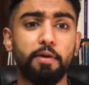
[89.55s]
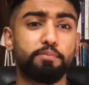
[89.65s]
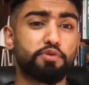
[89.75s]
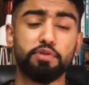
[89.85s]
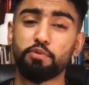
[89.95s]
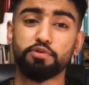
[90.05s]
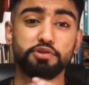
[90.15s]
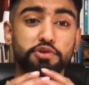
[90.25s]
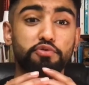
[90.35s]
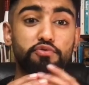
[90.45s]
So there was
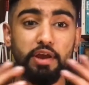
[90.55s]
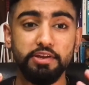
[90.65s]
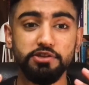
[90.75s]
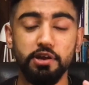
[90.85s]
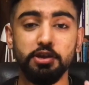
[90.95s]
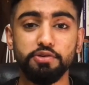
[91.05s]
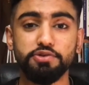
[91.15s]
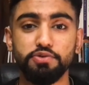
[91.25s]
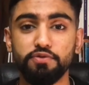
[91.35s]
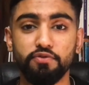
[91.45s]
such a range that I could
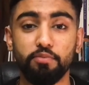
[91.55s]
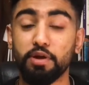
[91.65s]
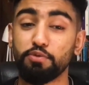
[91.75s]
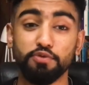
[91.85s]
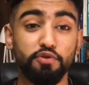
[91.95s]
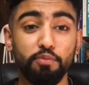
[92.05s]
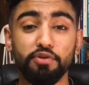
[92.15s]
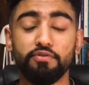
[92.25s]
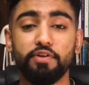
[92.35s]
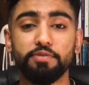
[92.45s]
choose from, and it was so much
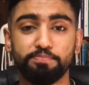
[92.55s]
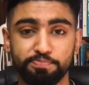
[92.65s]
fun.